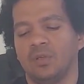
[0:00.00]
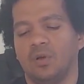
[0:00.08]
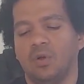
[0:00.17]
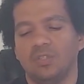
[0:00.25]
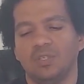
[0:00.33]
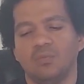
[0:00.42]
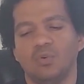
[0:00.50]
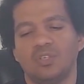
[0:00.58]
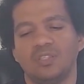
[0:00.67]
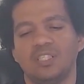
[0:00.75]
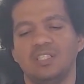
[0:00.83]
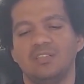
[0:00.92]
All the
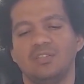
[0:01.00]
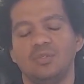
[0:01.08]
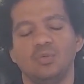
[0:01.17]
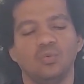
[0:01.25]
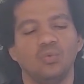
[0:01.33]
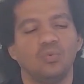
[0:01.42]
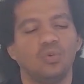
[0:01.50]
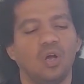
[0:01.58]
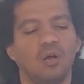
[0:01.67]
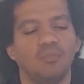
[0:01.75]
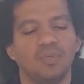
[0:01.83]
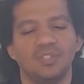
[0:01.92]
more need to
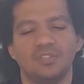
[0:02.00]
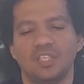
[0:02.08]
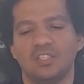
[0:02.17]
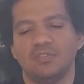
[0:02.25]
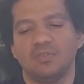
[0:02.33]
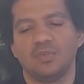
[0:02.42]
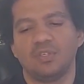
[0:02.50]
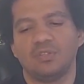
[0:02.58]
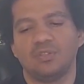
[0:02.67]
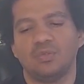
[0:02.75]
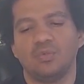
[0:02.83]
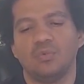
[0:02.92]
compensate for
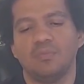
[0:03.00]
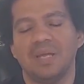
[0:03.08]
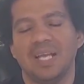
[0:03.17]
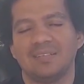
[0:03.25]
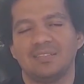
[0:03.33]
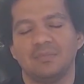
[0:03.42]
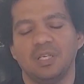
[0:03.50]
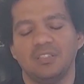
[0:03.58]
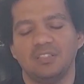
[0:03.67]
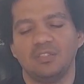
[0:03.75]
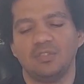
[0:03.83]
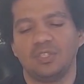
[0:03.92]
it through
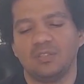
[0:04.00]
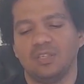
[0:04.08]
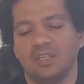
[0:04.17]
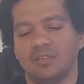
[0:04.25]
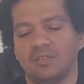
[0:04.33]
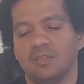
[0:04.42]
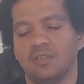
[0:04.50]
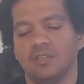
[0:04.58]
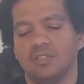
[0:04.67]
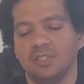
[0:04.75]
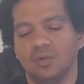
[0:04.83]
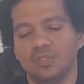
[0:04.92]
maximizing your intent.
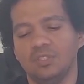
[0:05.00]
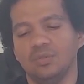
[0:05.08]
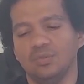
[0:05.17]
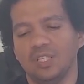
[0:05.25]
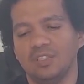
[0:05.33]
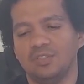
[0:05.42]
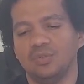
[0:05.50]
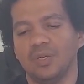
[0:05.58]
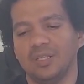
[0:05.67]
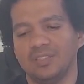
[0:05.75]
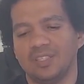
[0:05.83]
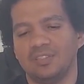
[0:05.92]
The only two things you
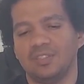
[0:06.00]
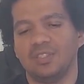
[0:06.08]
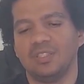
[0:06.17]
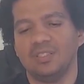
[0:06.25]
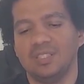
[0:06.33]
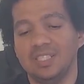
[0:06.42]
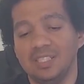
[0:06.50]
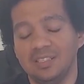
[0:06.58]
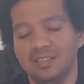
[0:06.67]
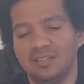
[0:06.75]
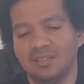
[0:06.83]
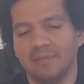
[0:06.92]
essentially
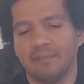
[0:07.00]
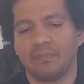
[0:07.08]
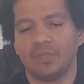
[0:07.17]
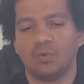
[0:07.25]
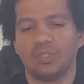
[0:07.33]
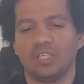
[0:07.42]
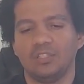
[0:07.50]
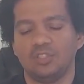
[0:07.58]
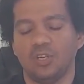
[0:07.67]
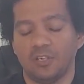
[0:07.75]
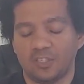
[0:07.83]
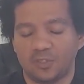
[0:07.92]
need Okay,
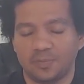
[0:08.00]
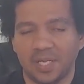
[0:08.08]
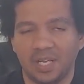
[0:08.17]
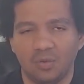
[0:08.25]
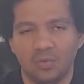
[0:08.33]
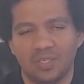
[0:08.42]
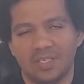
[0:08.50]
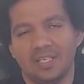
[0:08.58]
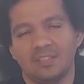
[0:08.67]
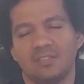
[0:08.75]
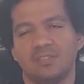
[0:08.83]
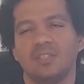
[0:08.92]
charge power
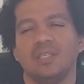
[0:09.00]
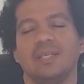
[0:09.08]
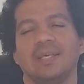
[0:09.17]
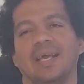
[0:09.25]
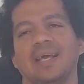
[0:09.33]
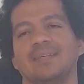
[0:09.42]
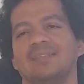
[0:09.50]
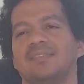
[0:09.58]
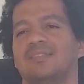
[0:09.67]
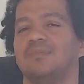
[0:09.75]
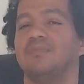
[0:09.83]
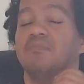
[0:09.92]
as
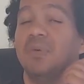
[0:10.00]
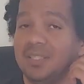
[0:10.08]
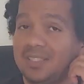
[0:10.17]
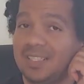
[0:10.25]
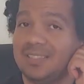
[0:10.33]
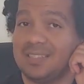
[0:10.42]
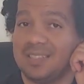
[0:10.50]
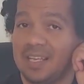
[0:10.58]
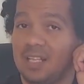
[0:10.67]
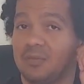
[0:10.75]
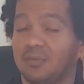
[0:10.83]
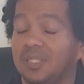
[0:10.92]
as much as it
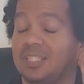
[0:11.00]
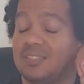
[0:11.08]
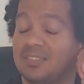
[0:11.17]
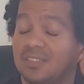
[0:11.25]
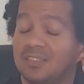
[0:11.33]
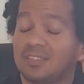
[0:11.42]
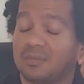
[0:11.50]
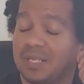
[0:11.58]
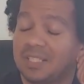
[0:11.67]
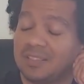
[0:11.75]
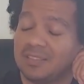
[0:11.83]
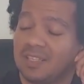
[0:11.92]
helps because it's a
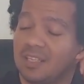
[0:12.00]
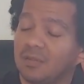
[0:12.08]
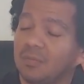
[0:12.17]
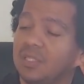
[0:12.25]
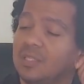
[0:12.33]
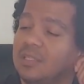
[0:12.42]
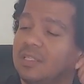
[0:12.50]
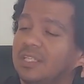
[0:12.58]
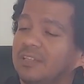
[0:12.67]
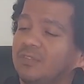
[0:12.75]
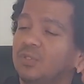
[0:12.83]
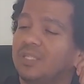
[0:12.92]
tremendous help.
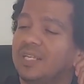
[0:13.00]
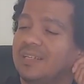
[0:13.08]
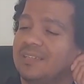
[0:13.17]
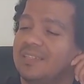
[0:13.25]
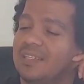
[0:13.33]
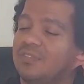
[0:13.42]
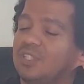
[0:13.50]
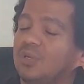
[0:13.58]
If you can, if